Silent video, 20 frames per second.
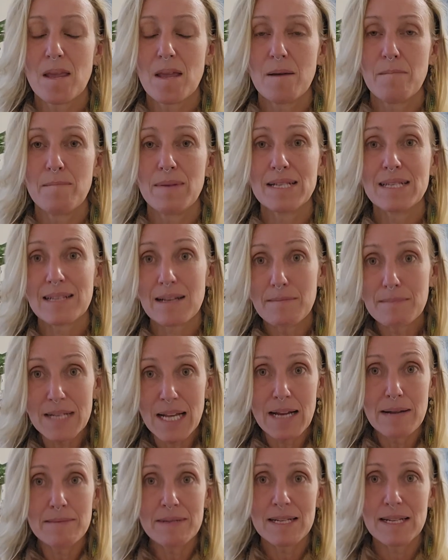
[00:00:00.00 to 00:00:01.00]
But
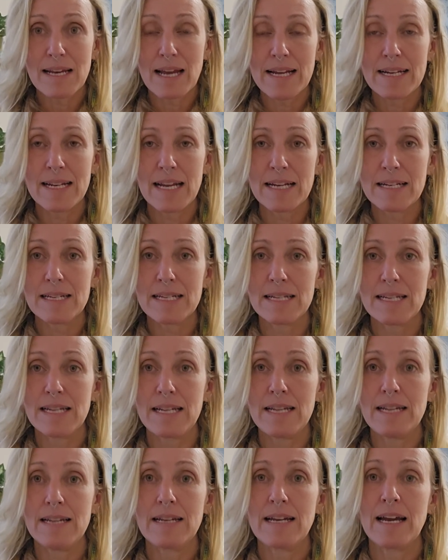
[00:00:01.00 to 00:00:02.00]
sometimes an
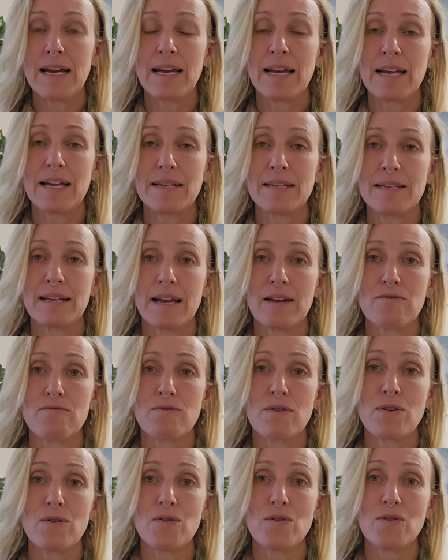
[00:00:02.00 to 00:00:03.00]
identity and a
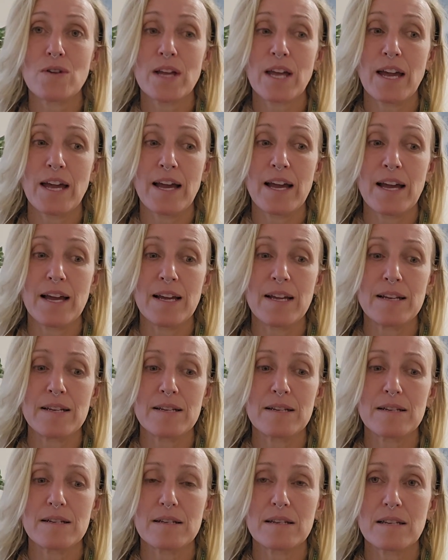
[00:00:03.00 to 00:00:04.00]
role
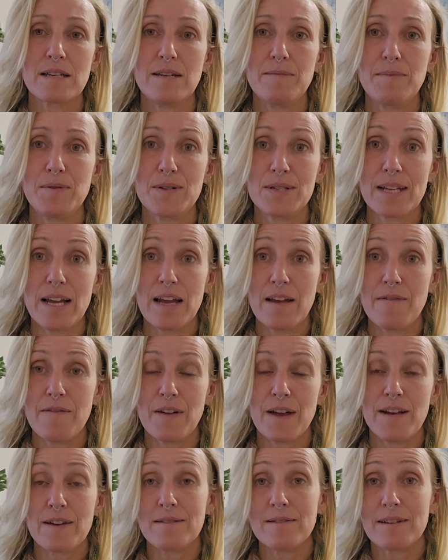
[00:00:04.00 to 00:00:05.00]
can keep you safe,
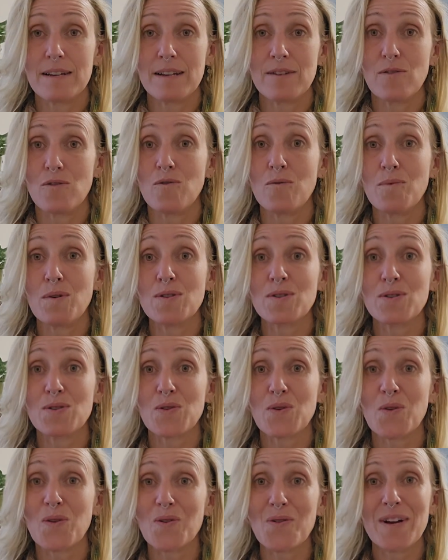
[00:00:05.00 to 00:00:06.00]
and it almost
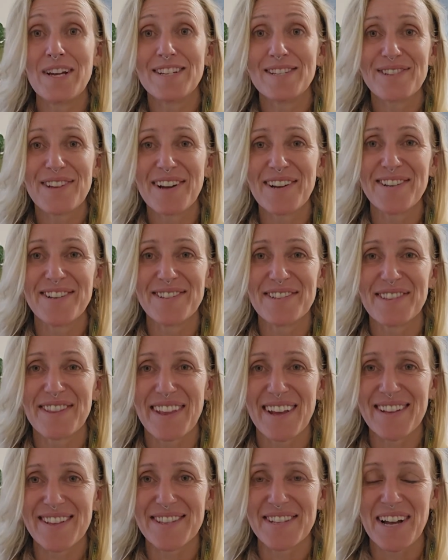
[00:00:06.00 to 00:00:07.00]
always does.
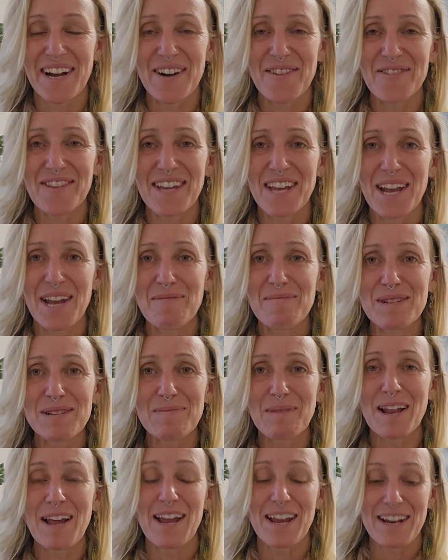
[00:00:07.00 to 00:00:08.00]
That's how the game is
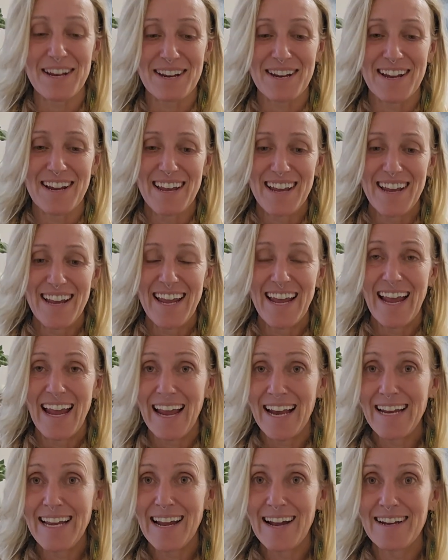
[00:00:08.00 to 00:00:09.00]
played.
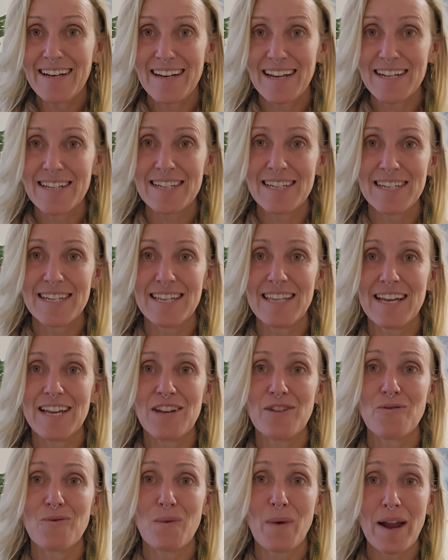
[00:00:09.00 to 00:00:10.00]
Any identity that
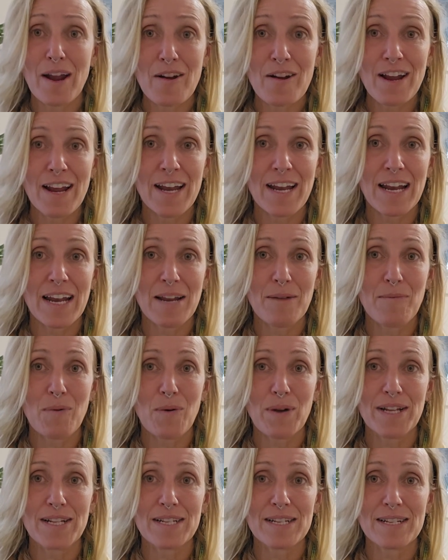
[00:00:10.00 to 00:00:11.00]
you're wearing at any
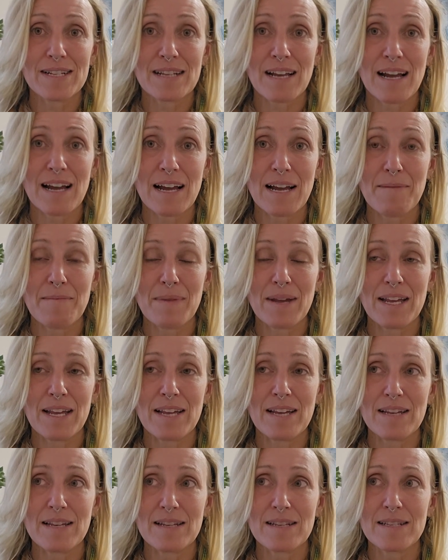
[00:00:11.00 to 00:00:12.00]
point in time
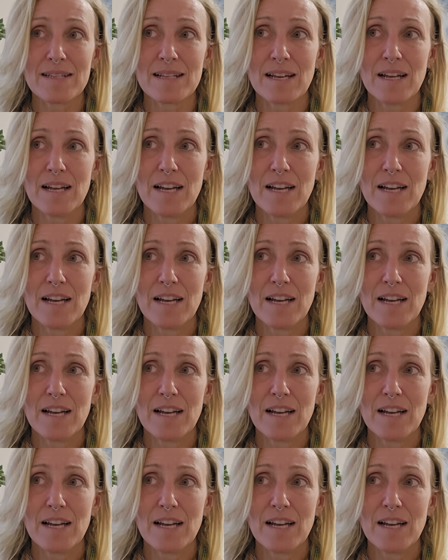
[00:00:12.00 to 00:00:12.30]
is,